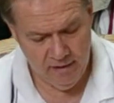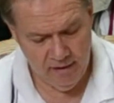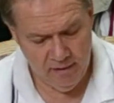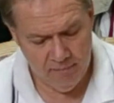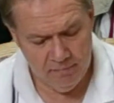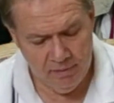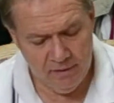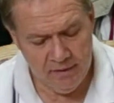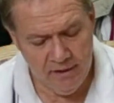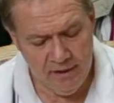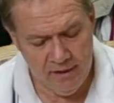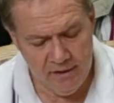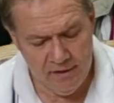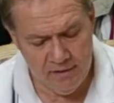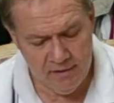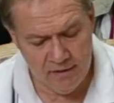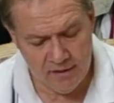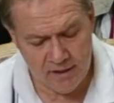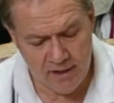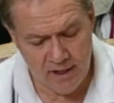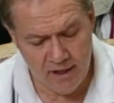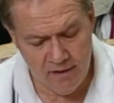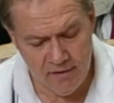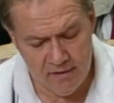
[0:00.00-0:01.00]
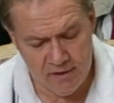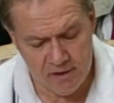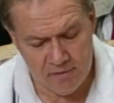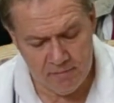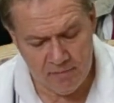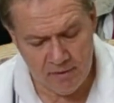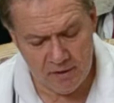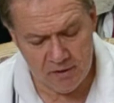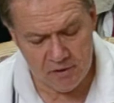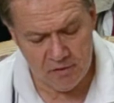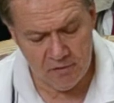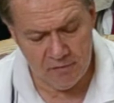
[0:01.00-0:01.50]
Belinda carries
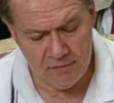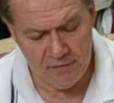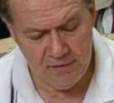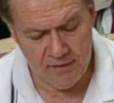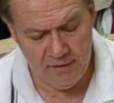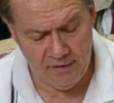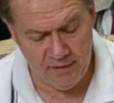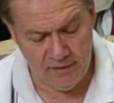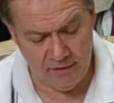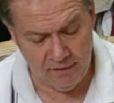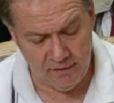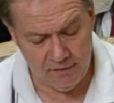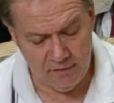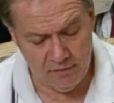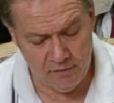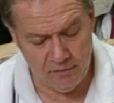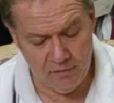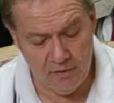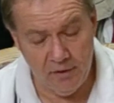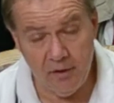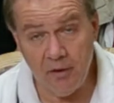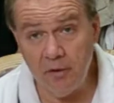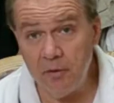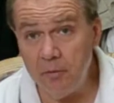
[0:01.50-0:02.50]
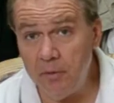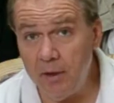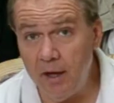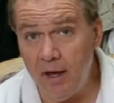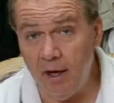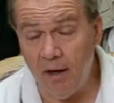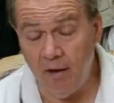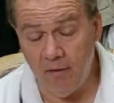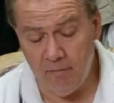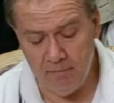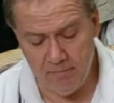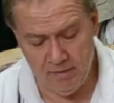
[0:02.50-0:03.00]
special feelings. Treat her
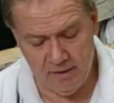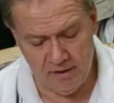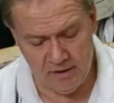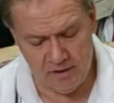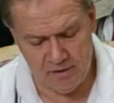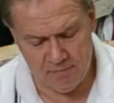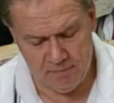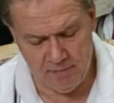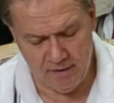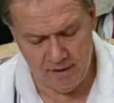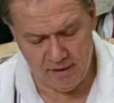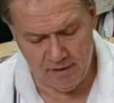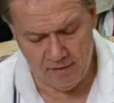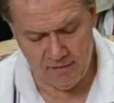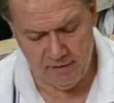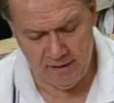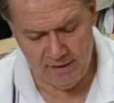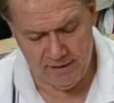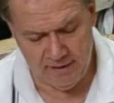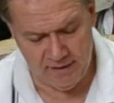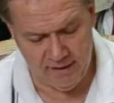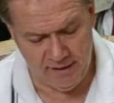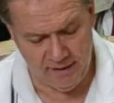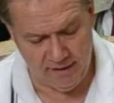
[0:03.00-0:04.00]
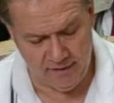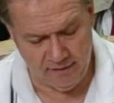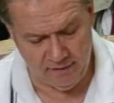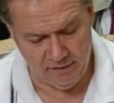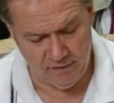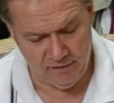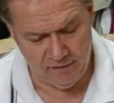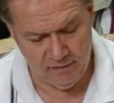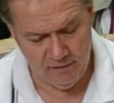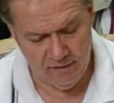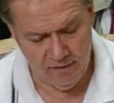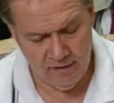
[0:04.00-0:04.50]
well, but expect great
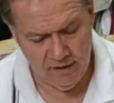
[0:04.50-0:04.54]
things.